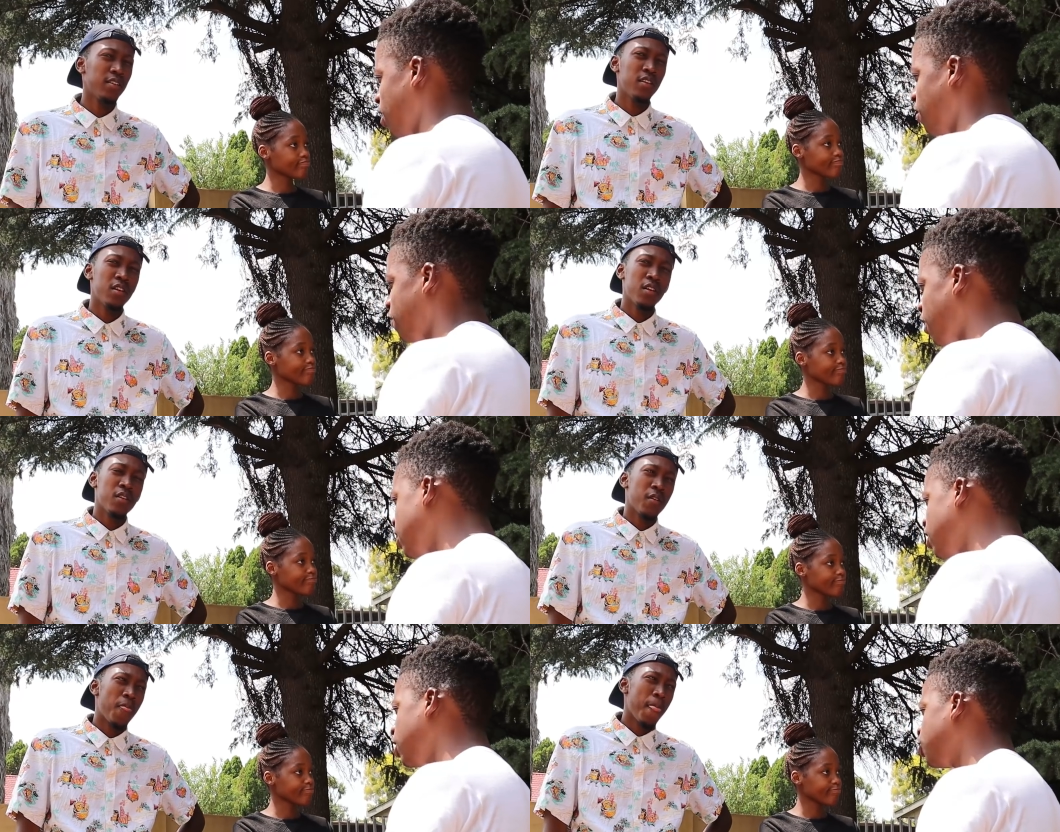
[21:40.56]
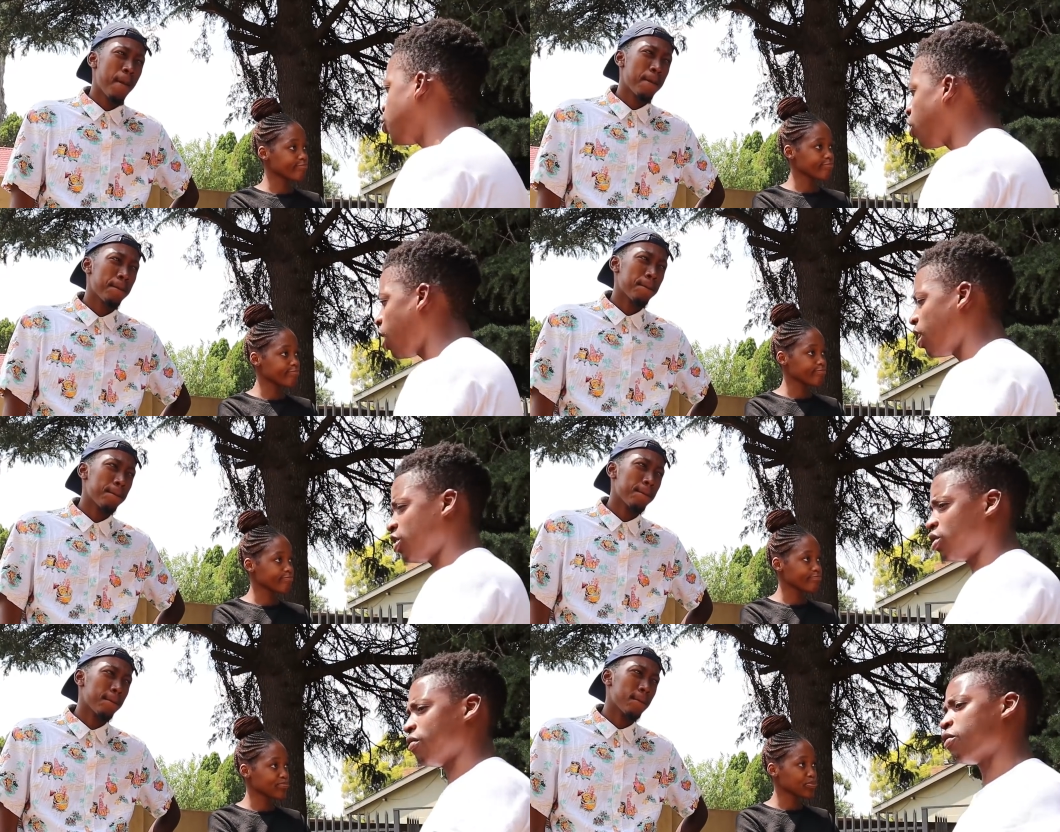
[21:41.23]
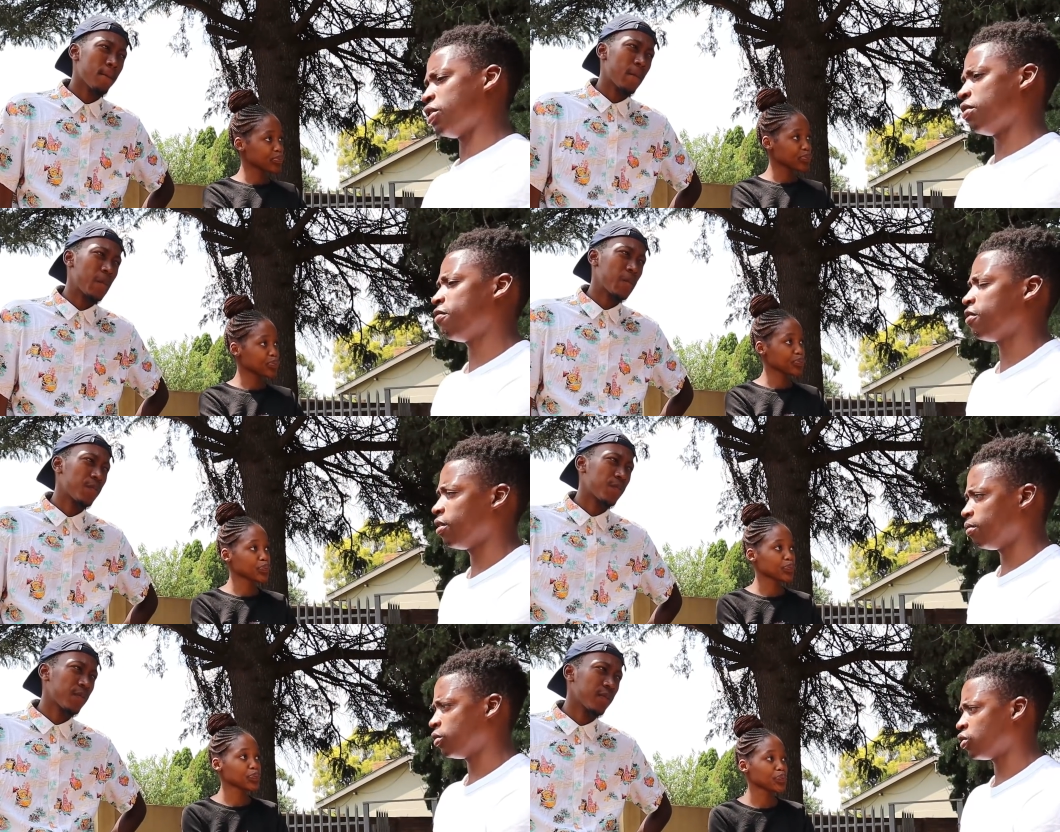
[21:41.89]
Speaker 1: And then find it in your heart to forgive
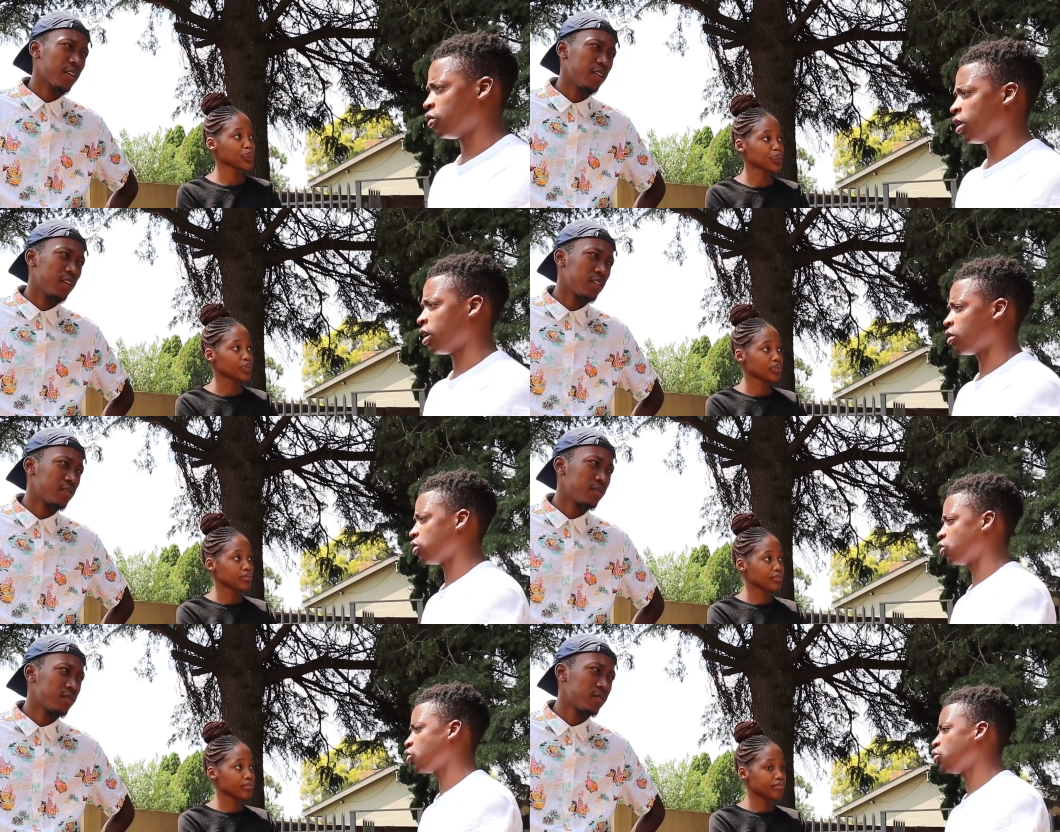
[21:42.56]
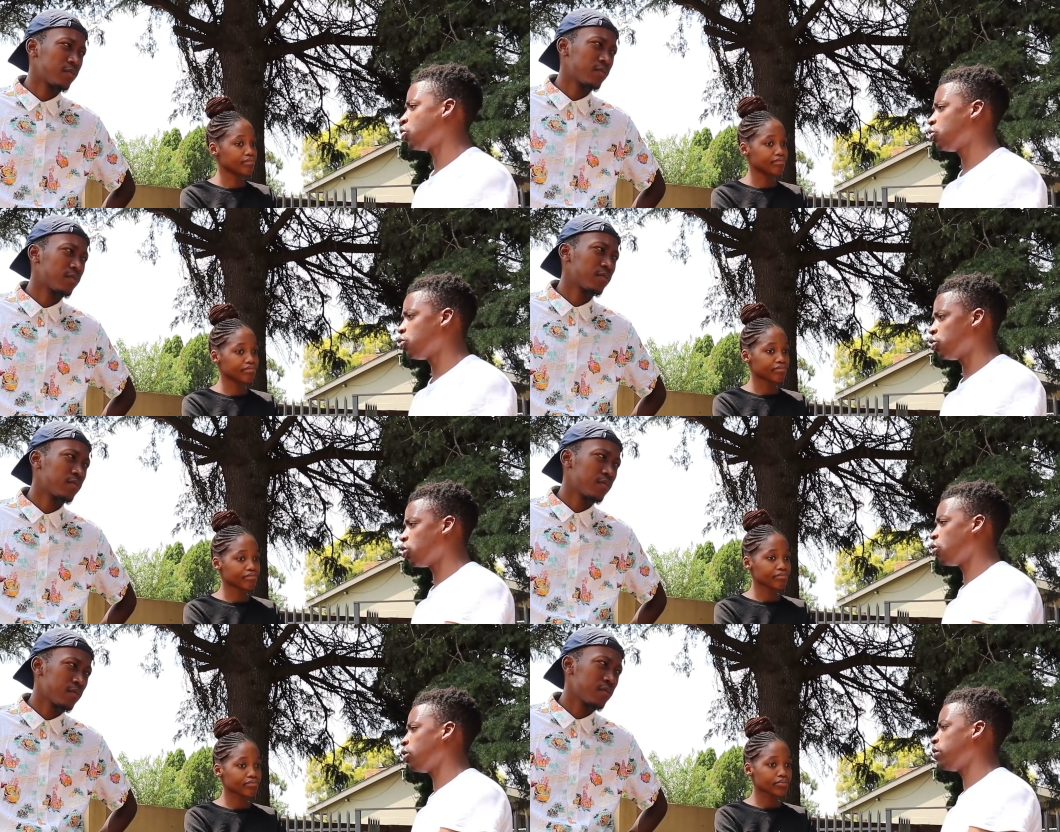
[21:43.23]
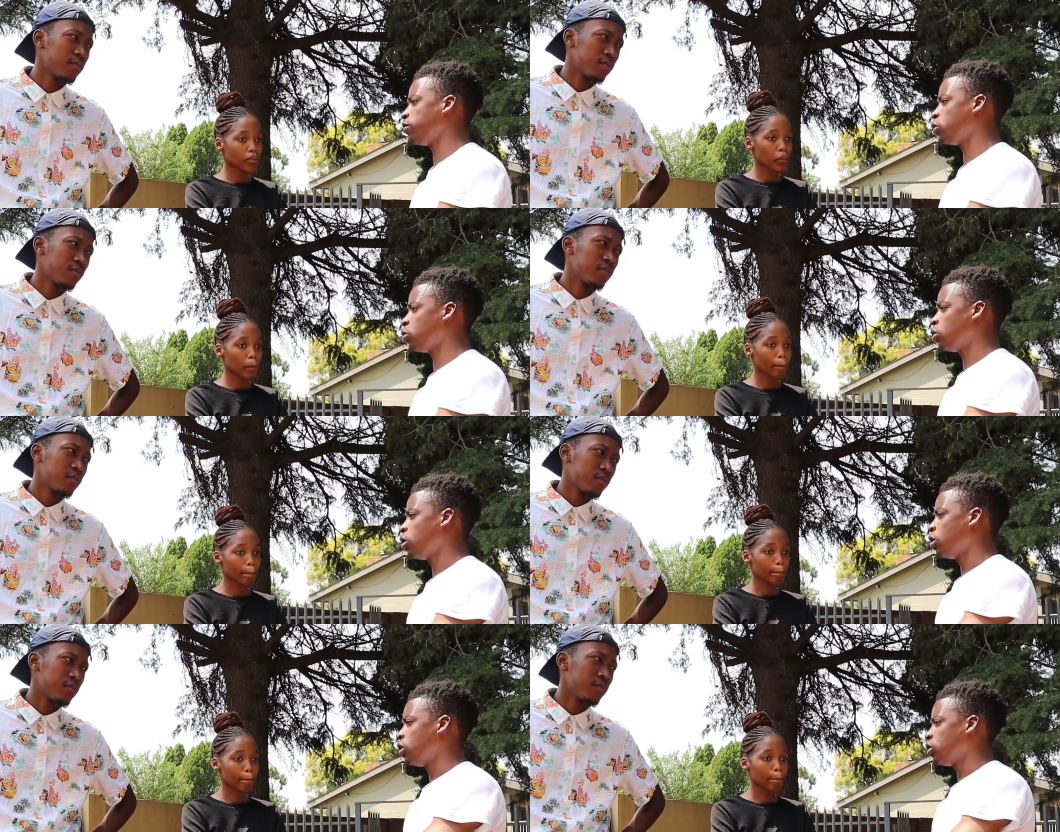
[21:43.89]
him, Joe. Like, cause you know if
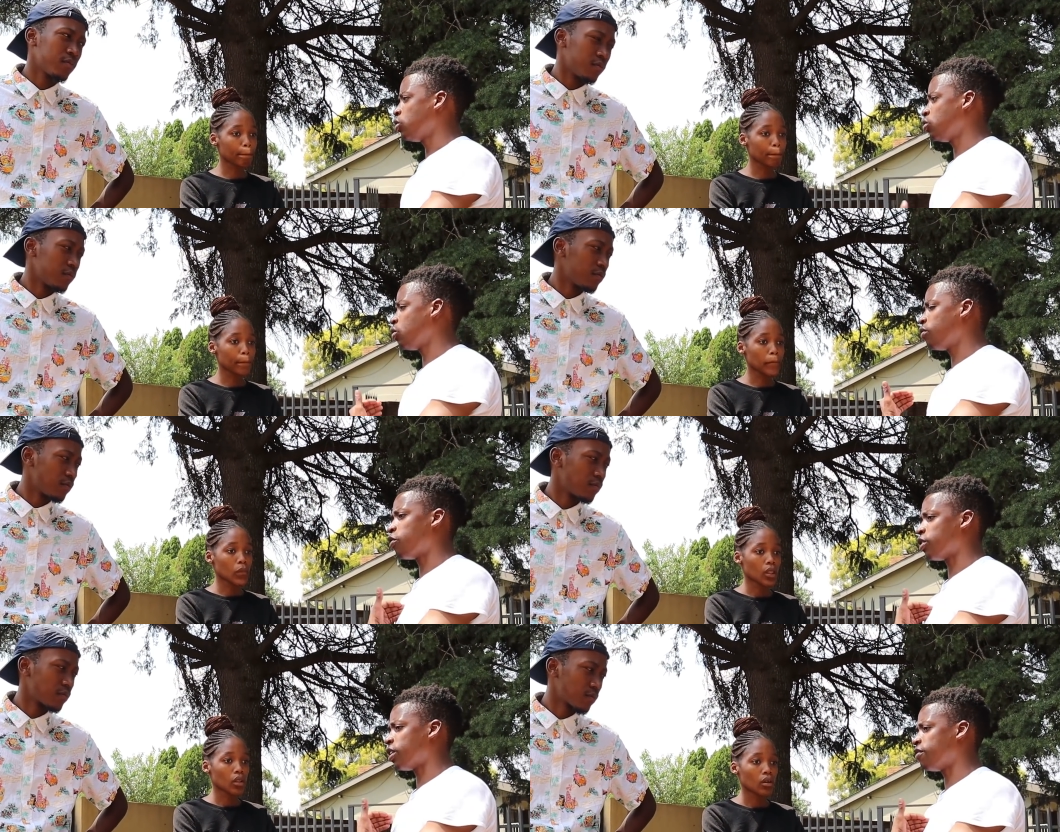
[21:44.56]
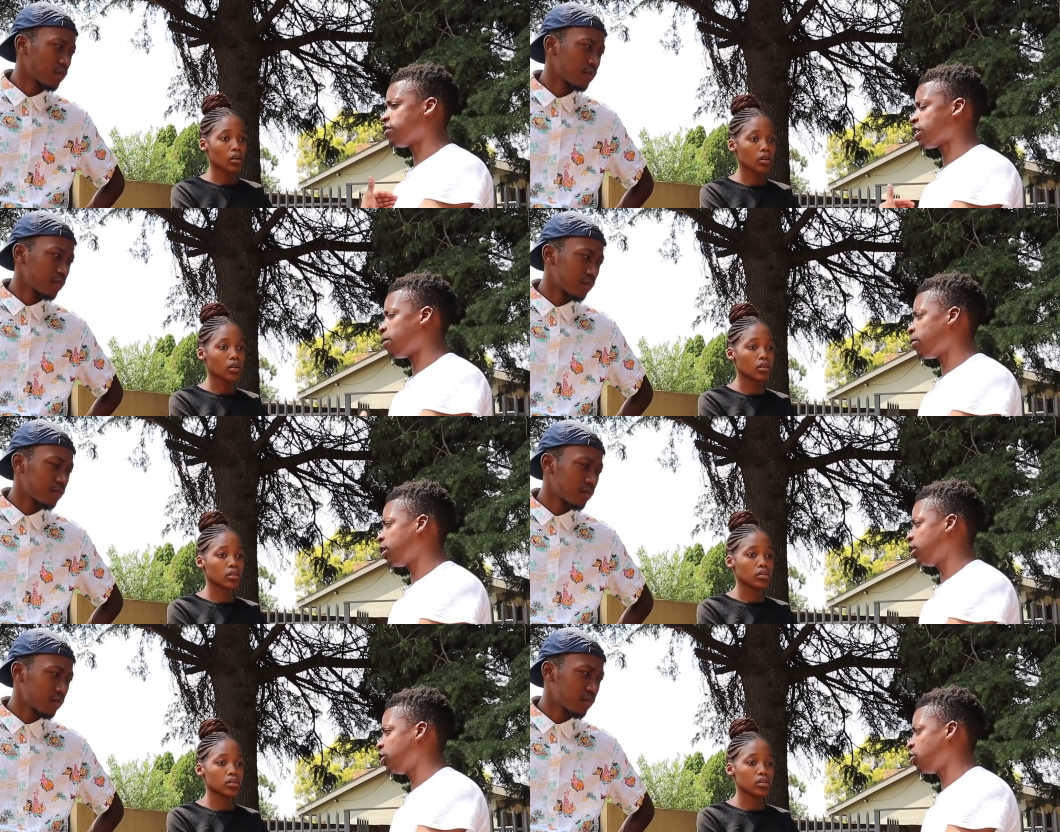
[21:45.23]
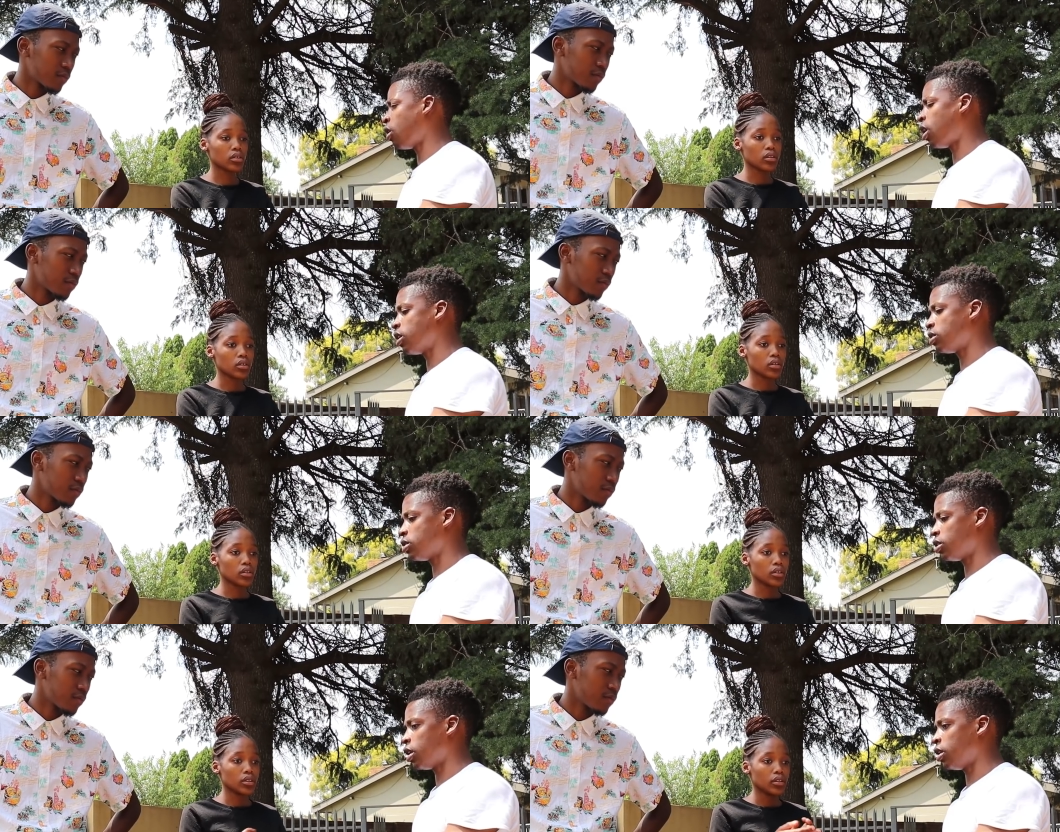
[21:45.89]
you don't forgive someone in your
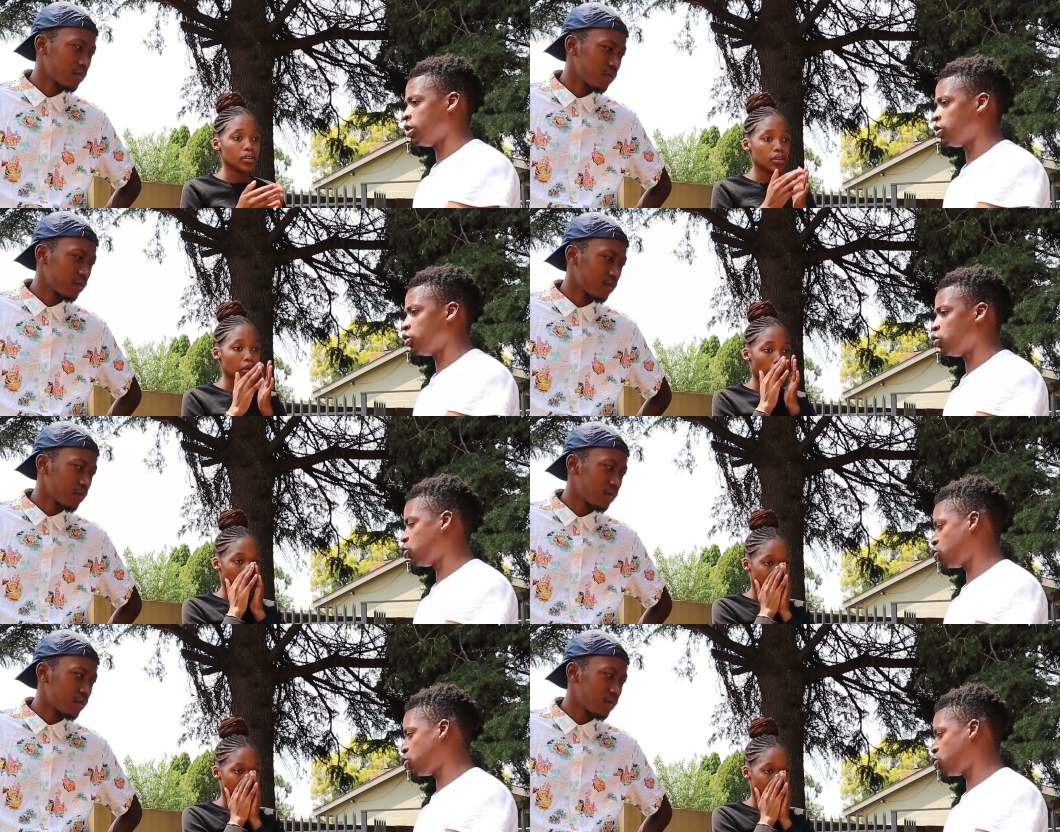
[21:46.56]
heart, then you